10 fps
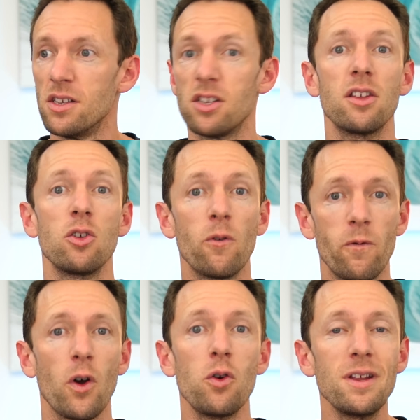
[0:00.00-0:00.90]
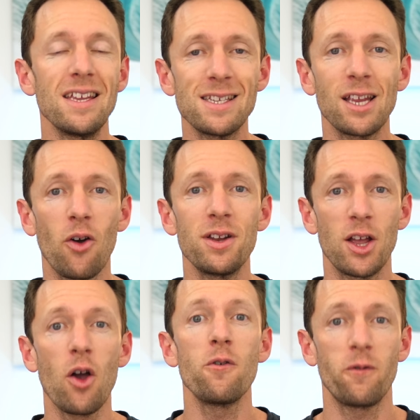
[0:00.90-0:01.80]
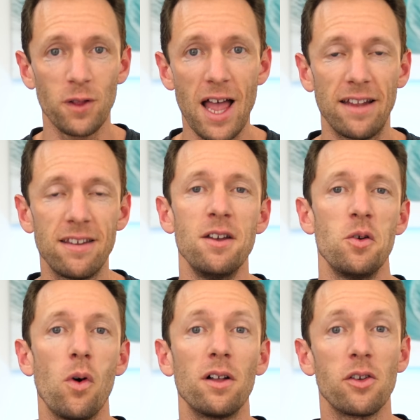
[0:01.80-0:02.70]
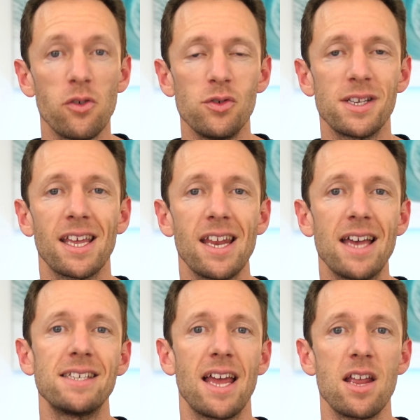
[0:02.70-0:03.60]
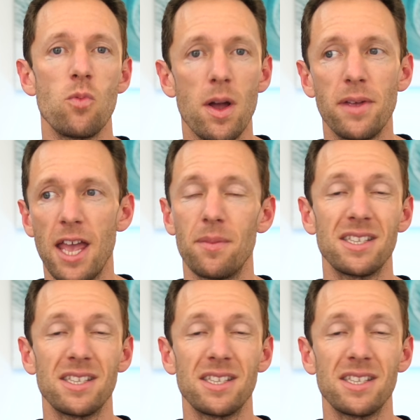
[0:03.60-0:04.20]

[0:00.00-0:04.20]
so that your phone isn't going to go flat while you're using it as a webcam.